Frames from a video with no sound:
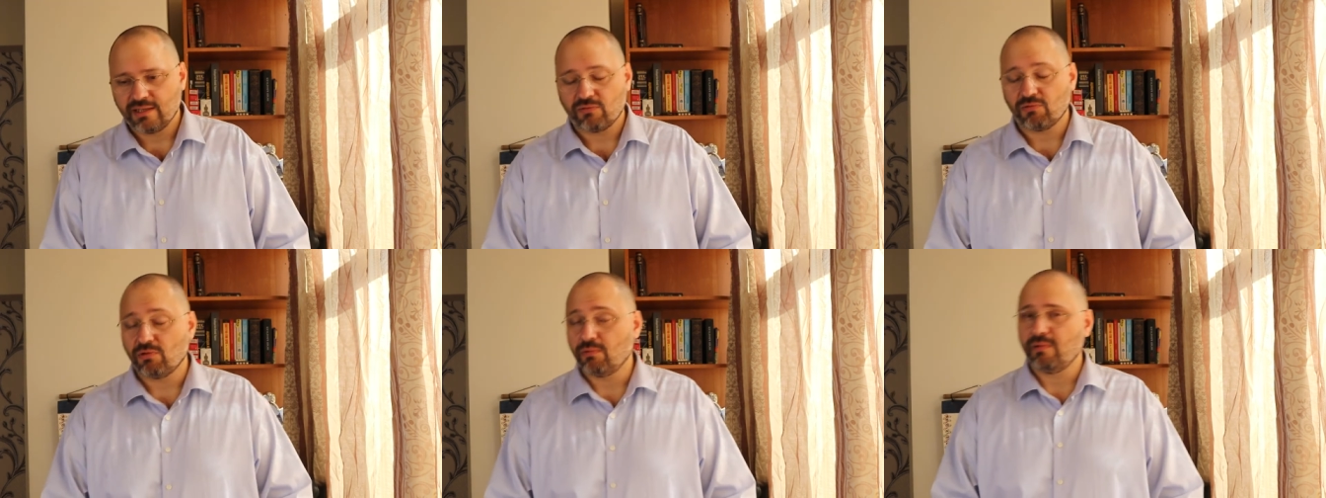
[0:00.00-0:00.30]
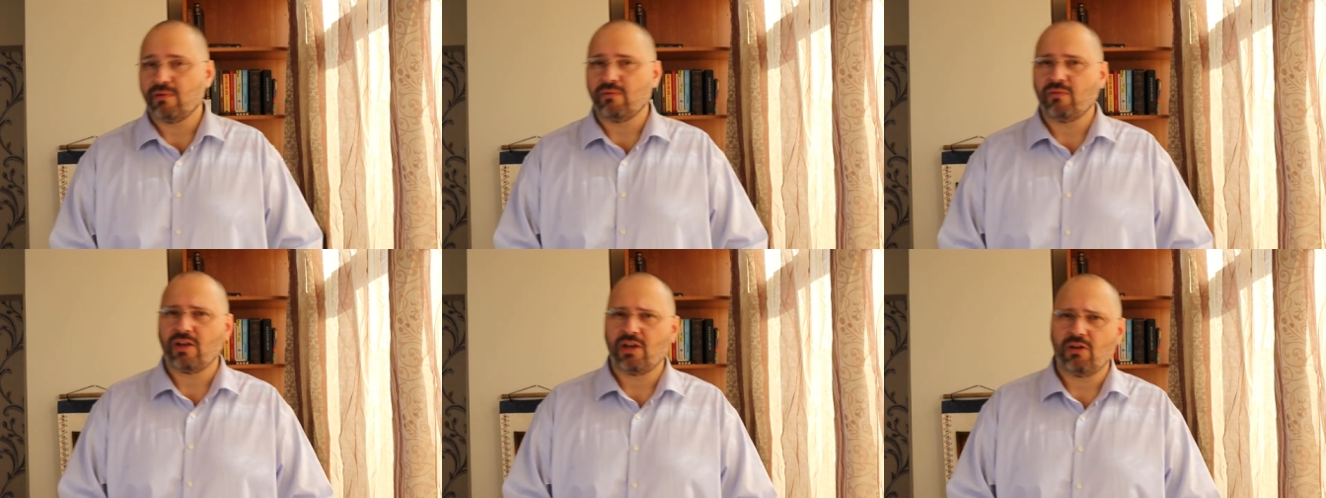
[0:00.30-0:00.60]
it
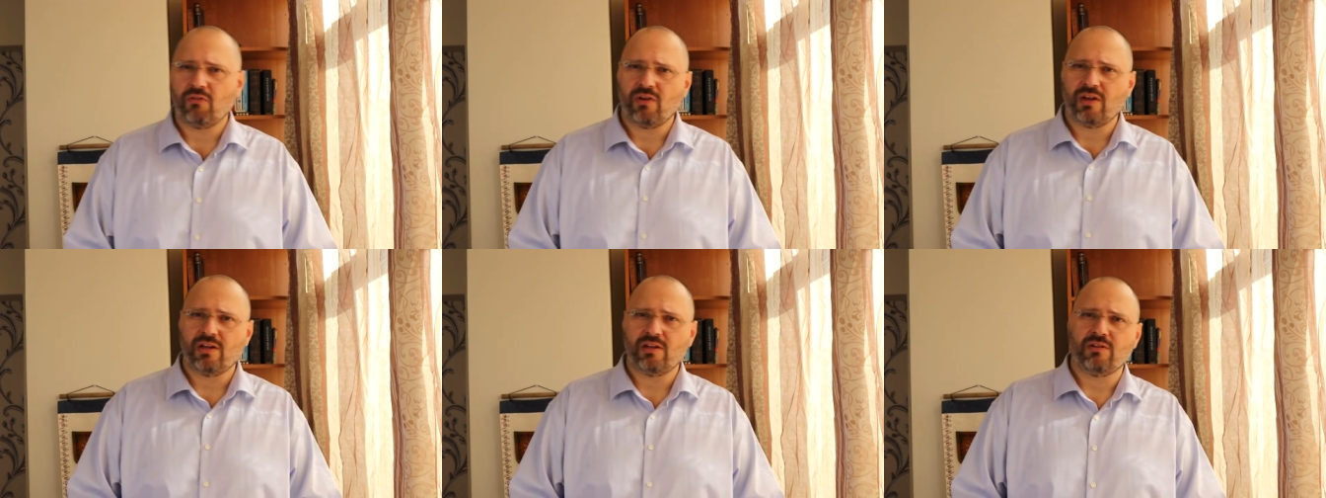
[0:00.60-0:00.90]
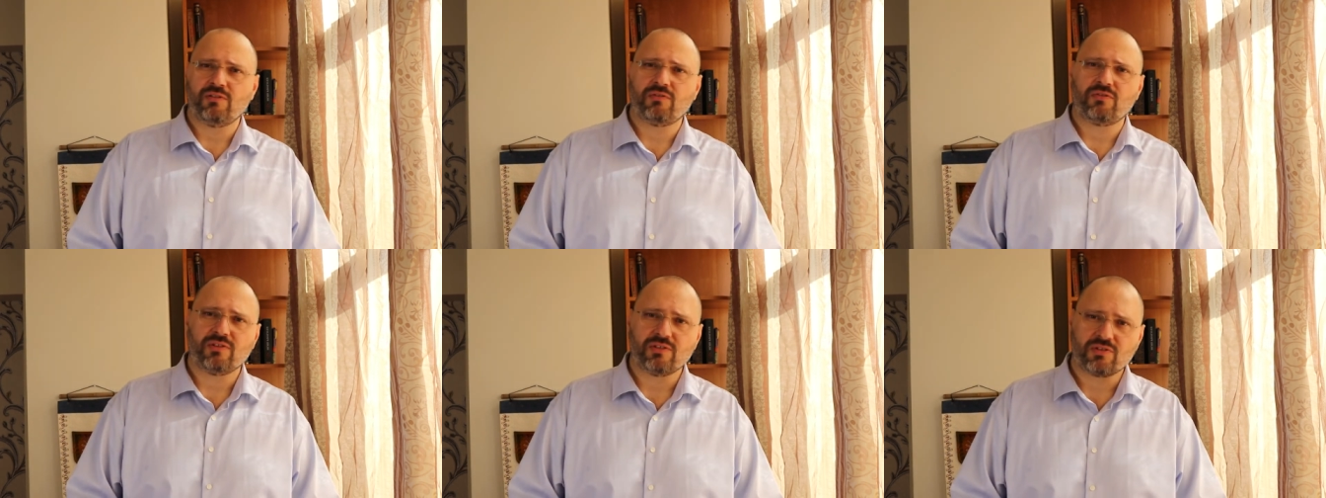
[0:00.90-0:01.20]
will be very, very
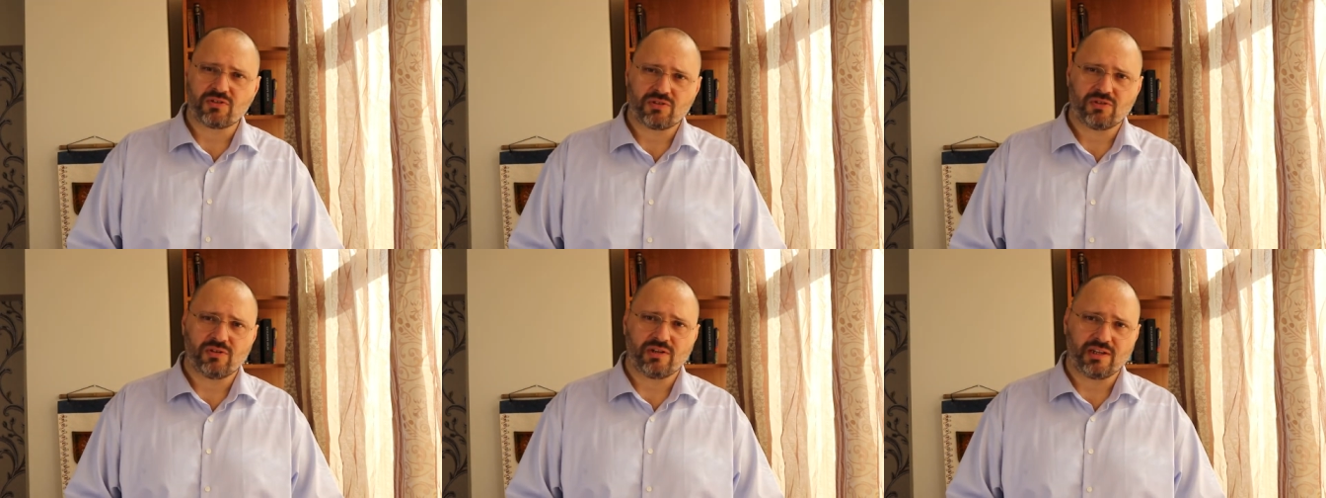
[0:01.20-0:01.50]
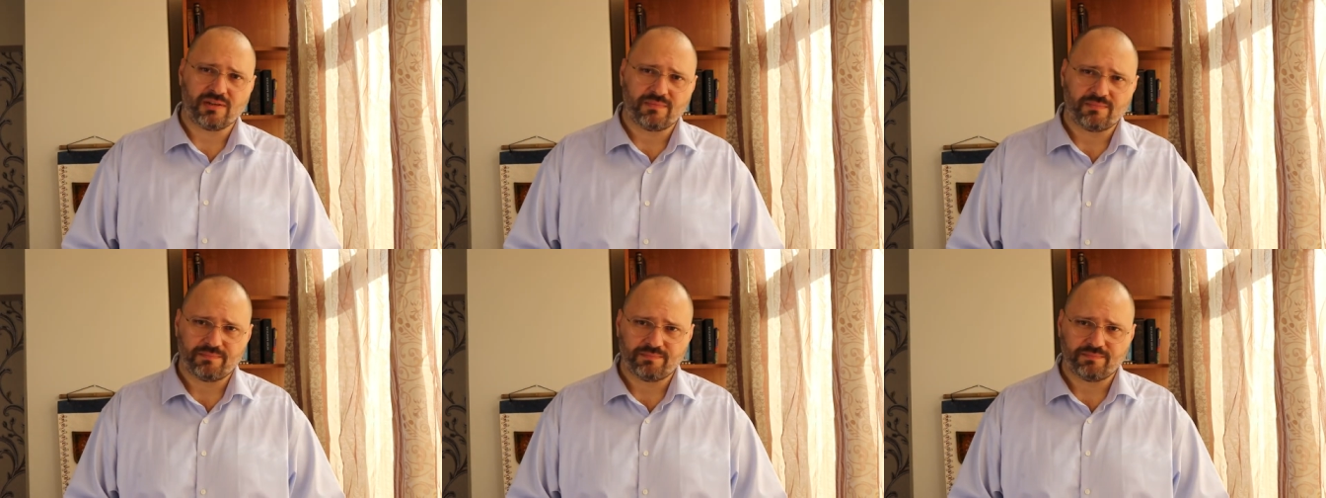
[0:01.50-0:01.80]
different
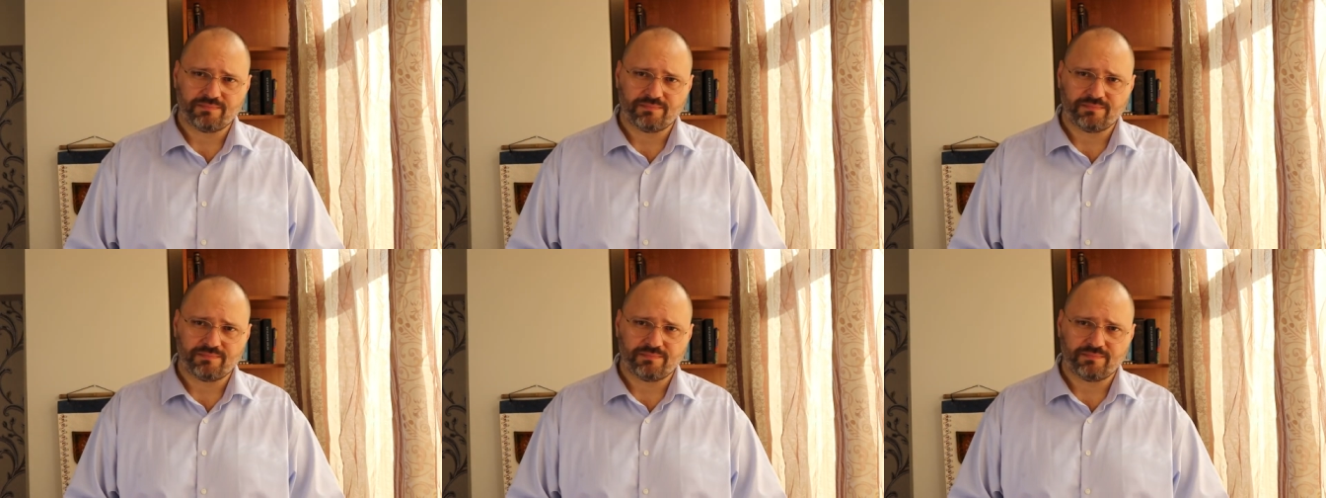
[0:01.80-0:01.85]
story.